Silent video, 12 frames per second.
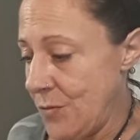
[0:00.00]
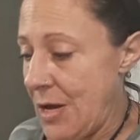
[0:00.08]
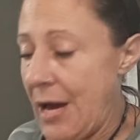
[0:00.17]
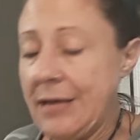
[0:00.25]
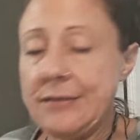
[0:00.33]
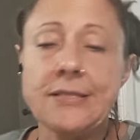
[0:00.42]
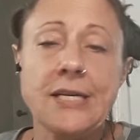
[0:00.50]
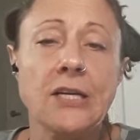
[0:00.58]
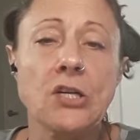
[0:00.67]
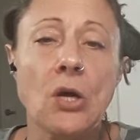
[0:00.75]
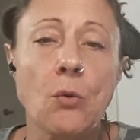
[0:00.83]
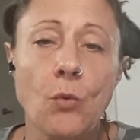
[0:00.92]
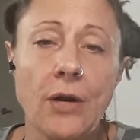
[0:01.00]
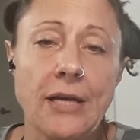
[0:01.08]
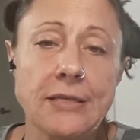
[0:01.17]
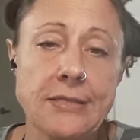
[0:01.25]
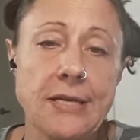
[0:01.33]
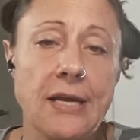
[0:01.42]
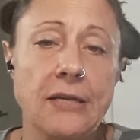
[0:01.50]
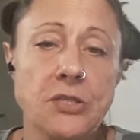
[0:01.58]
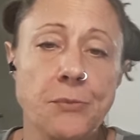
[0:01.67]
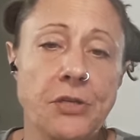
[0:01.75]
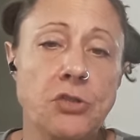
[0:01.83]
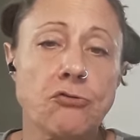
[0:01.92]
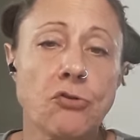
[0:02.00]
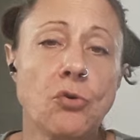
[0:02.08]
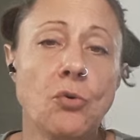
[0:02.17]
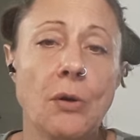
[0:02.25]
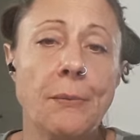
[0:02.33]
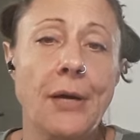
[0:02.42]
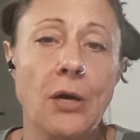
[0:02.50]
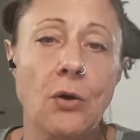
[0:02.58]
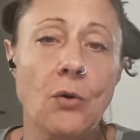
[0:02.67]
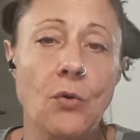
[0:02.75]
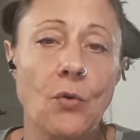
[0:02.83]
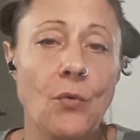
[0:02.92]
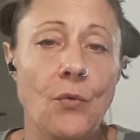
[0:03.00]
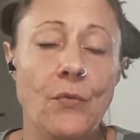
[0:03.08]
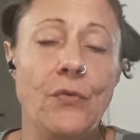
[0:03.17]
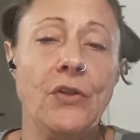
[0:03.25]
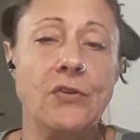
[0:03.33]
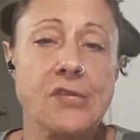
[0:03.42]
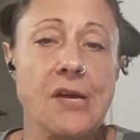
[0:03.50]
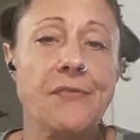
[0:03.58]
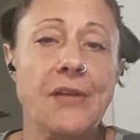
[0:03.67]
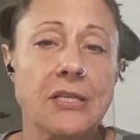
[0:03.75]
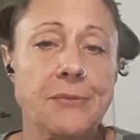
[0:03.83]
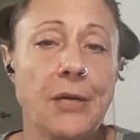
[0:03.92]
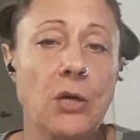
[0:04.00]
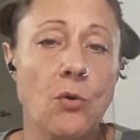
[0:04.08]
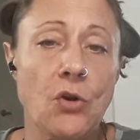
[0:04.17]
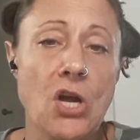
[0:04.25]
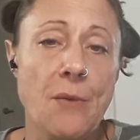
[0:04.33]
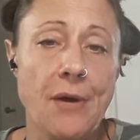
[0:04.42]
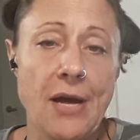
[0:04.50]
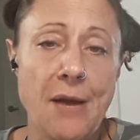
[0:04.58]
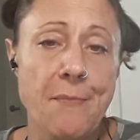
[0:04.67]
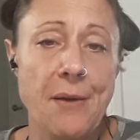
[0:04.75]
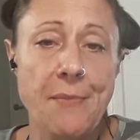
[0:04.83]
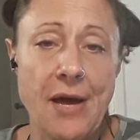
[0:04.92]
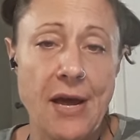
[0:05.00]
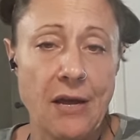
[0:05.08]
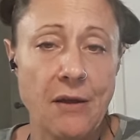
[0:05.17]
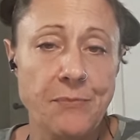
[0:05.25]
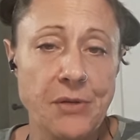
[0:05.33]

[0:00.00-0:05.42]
I stand on what I said to be true about the stuff that's been going on behind my back.